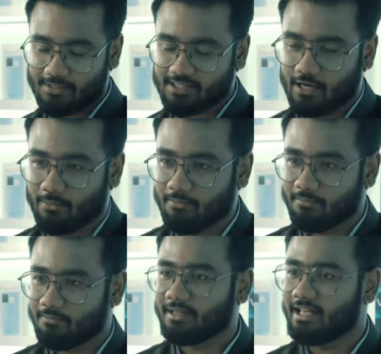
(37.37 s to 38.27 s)
Namaskar,
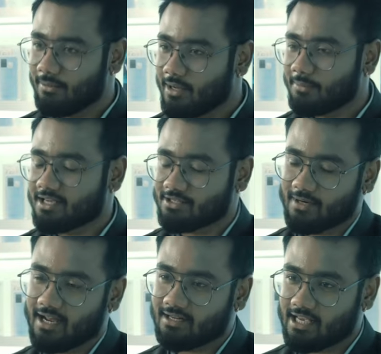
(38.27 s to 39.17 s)
ma'am. How may I help
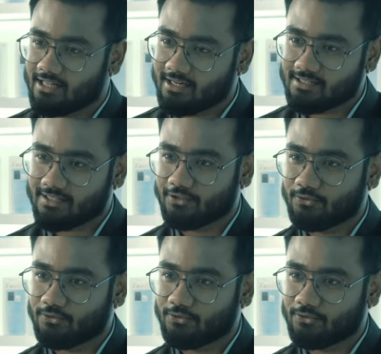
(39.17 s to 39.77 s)
you with your visit,